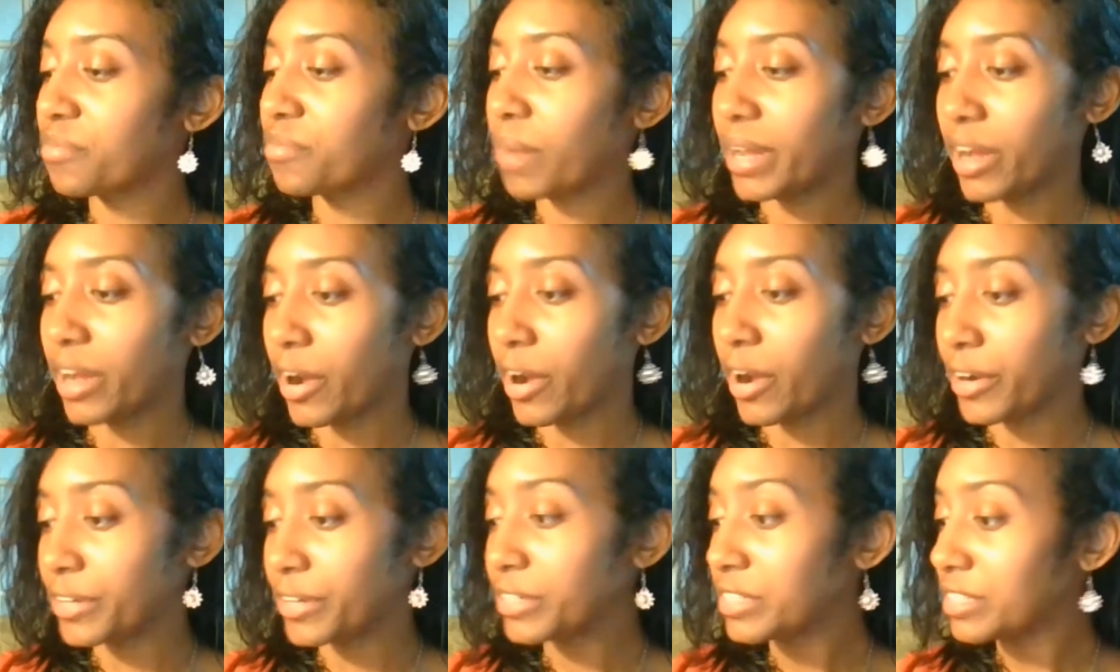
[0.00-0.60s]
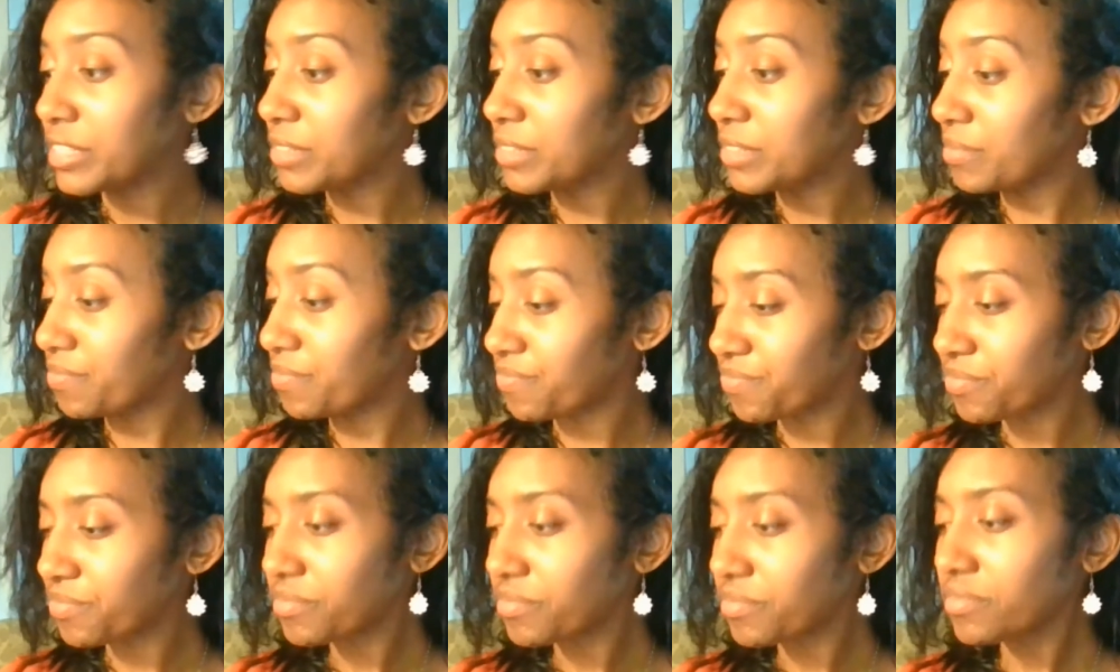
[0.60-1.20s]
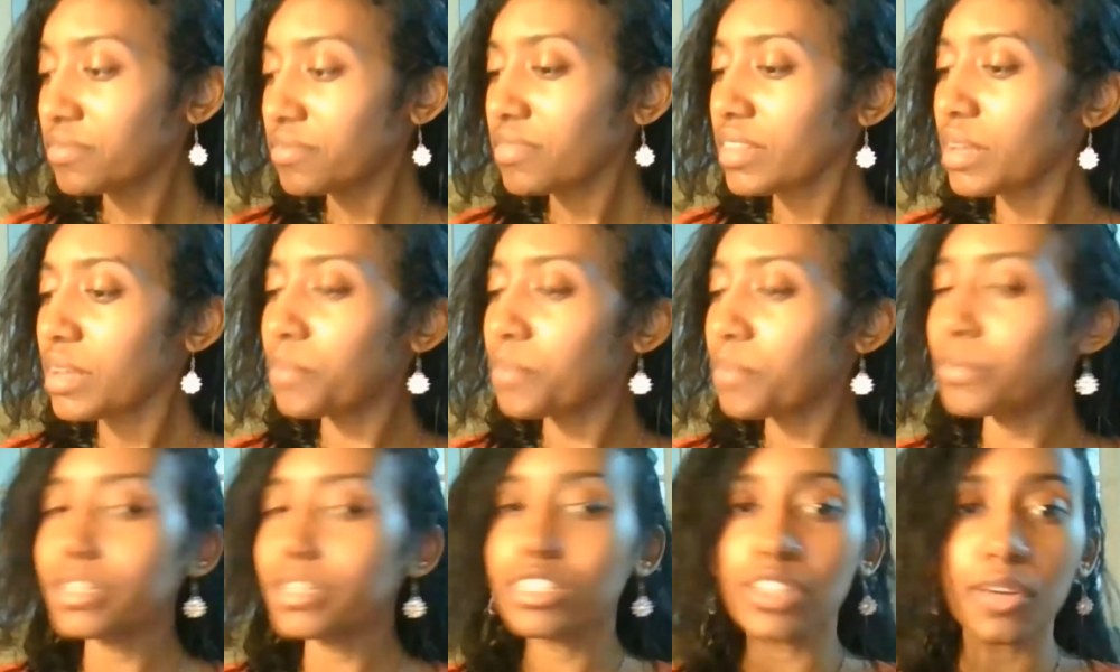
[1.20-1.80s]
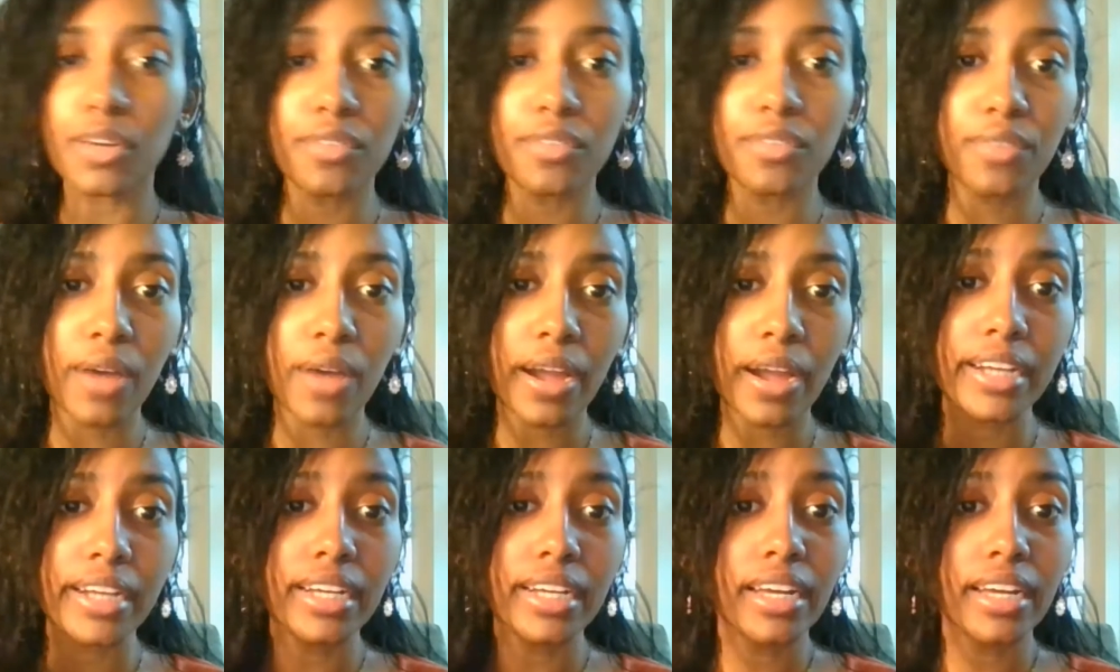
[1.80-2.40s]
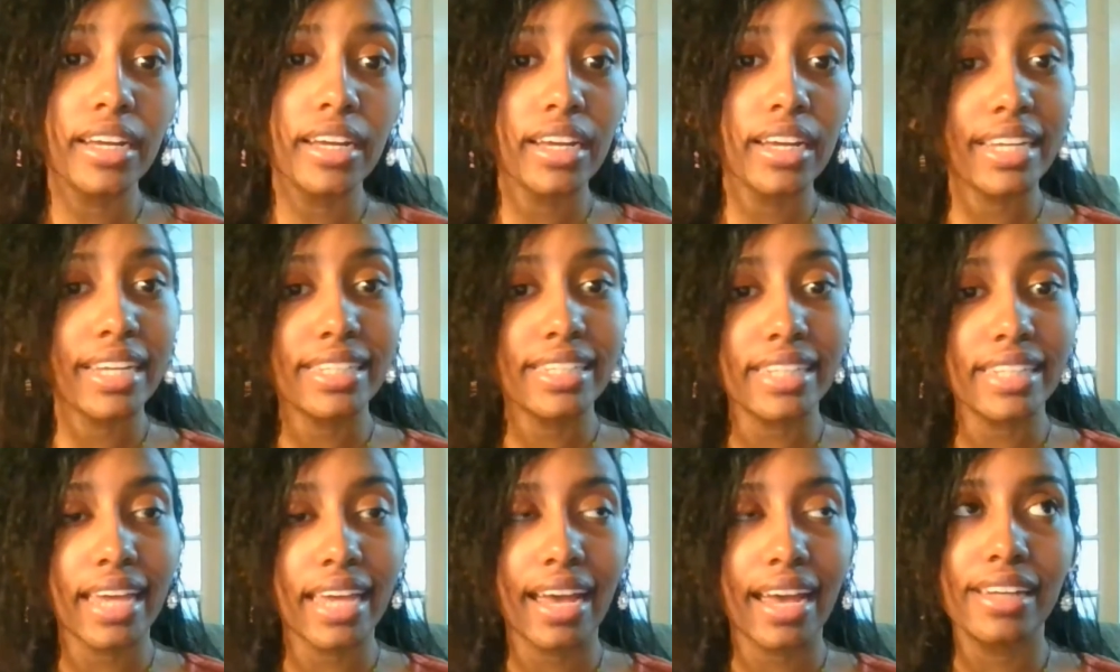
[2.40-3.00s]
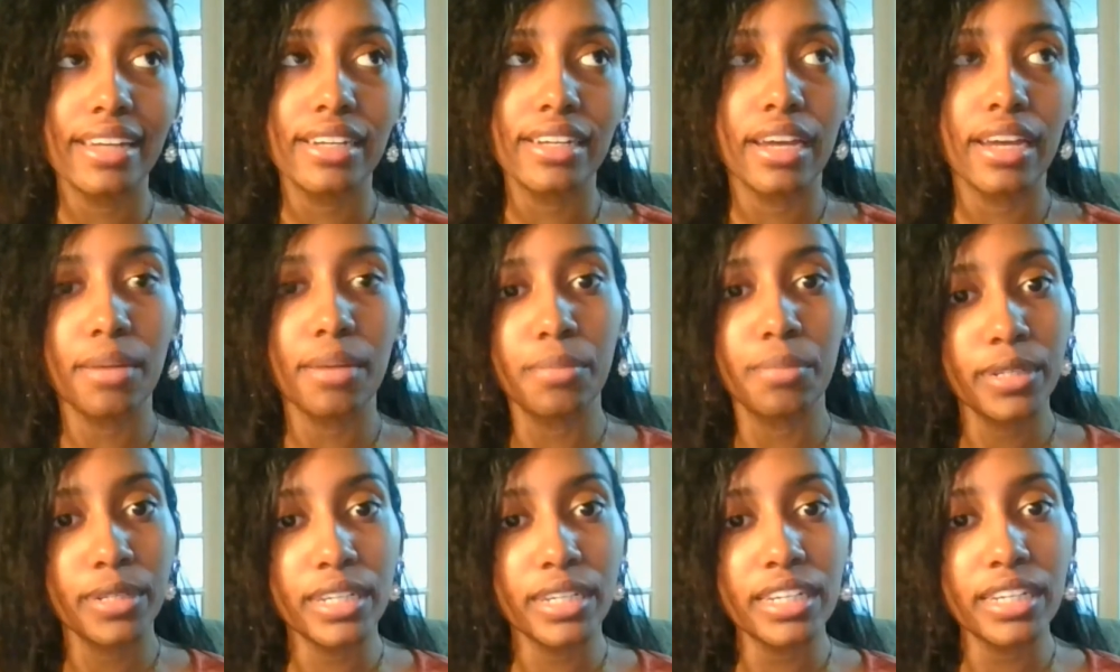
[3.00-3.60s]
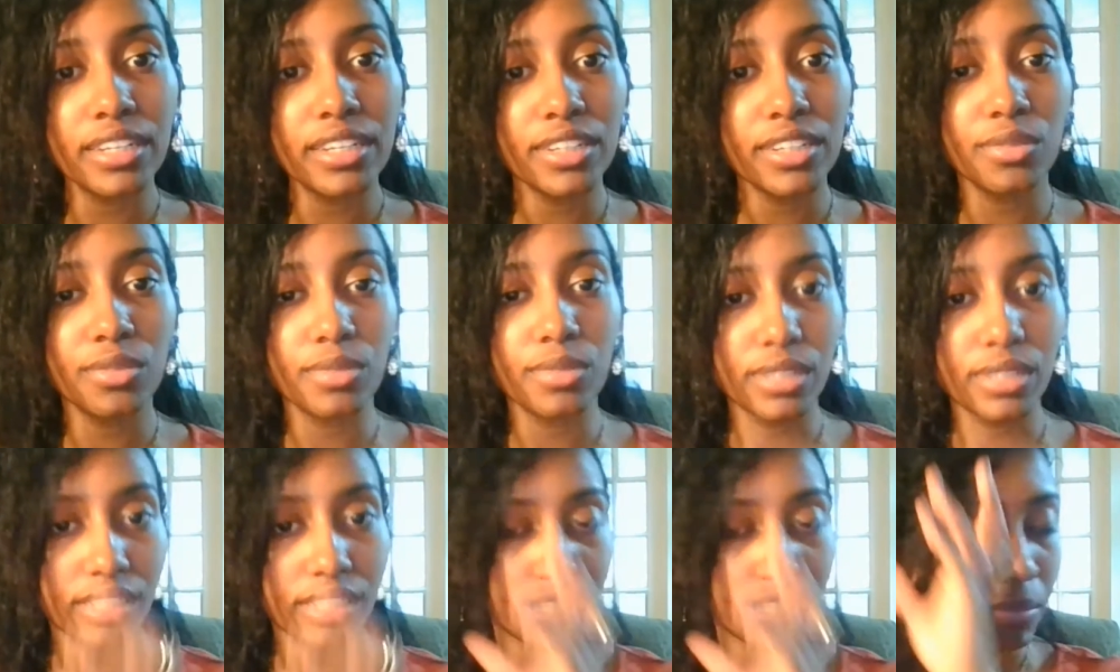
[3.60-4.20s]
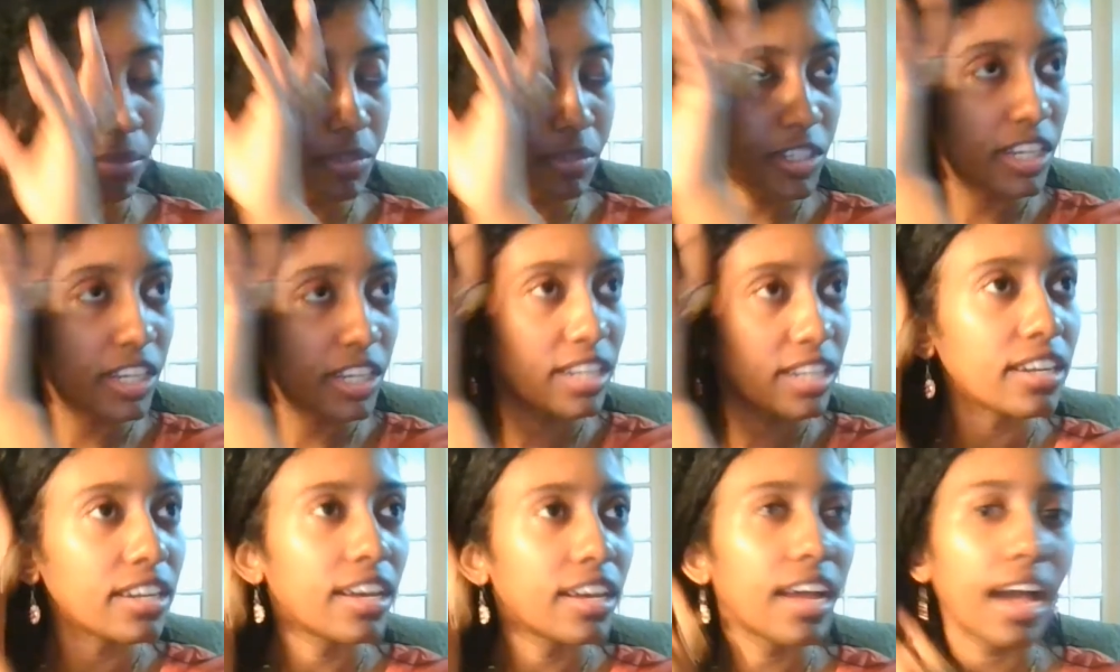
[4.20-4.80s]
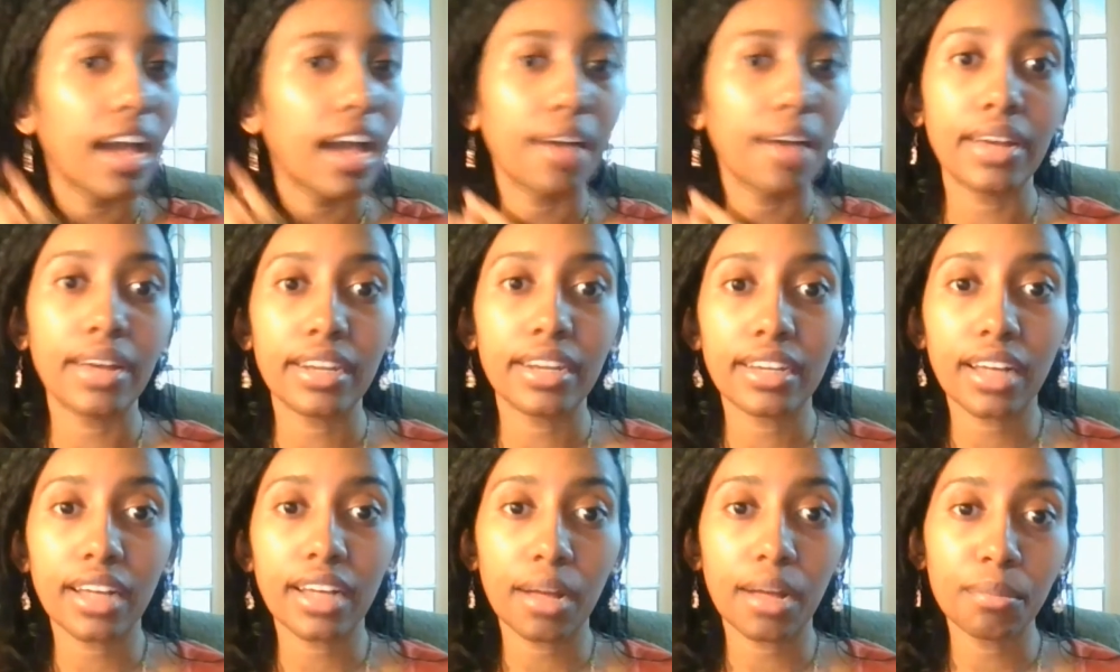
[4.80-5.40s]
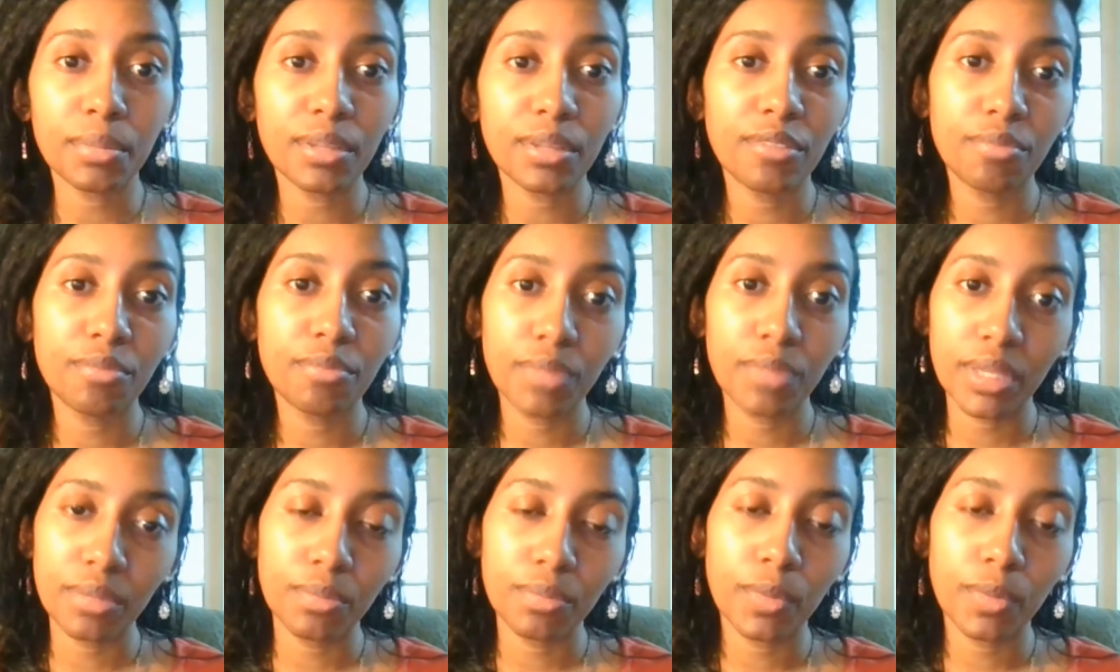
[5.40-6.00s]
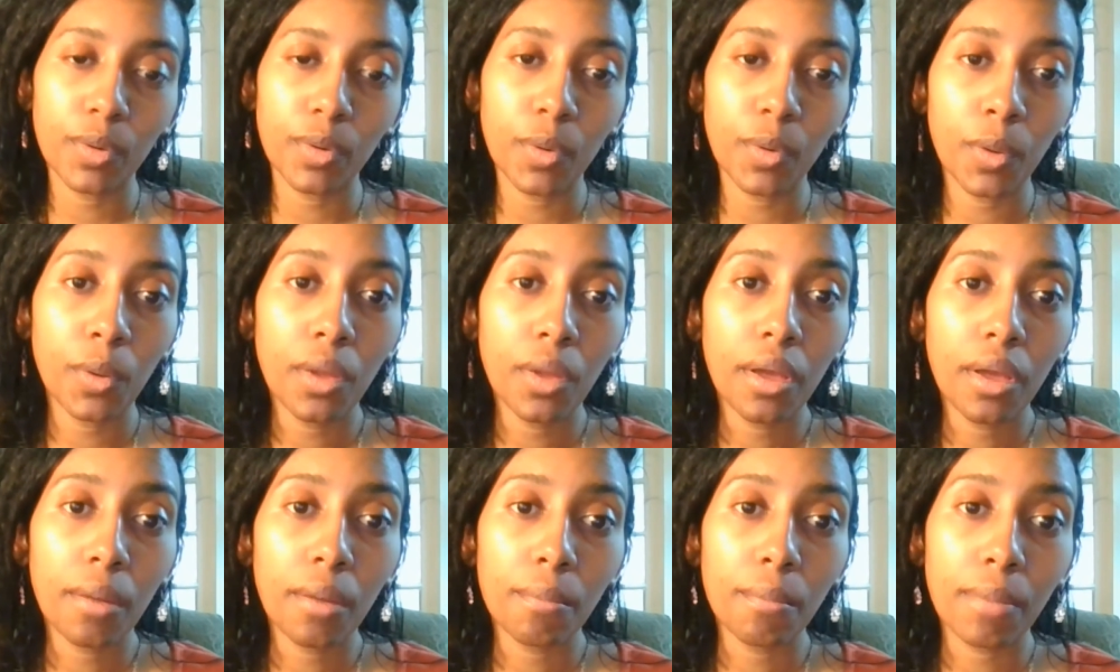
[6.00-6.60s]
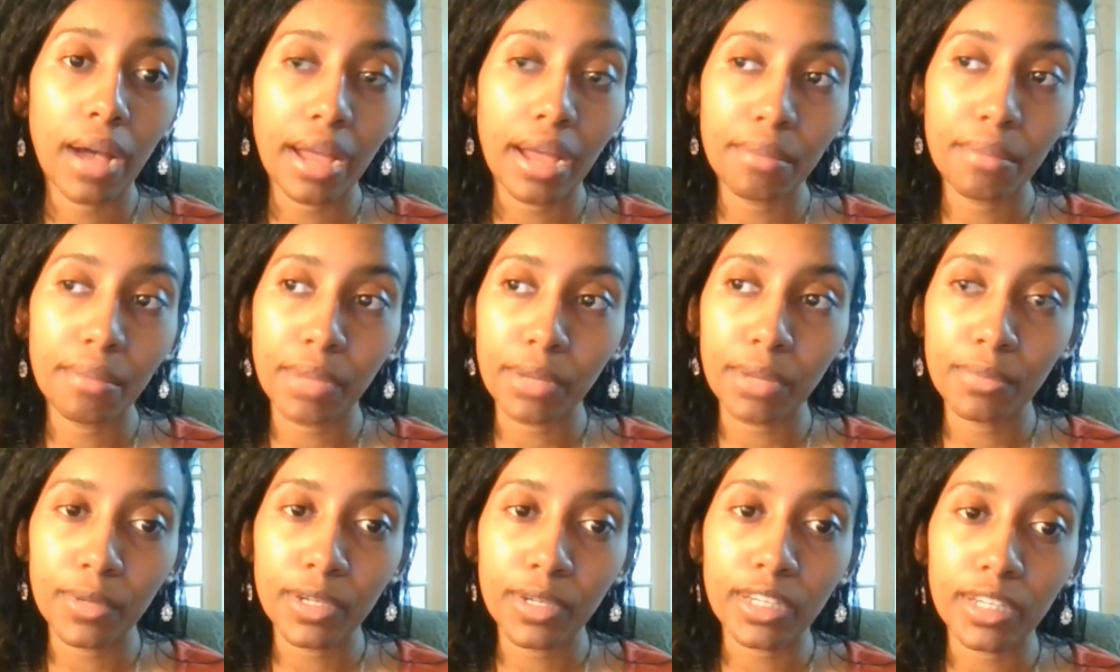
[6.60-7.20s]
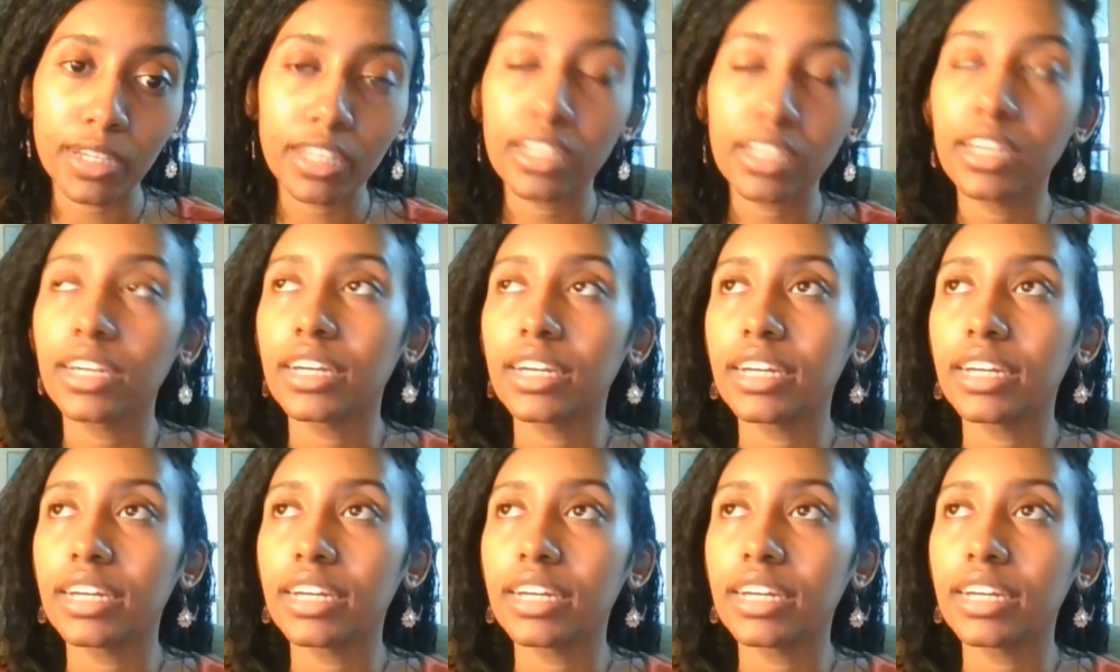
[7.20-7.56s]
my art. But so far, it's had a pretty good reception. I've had a couple of people buy my book.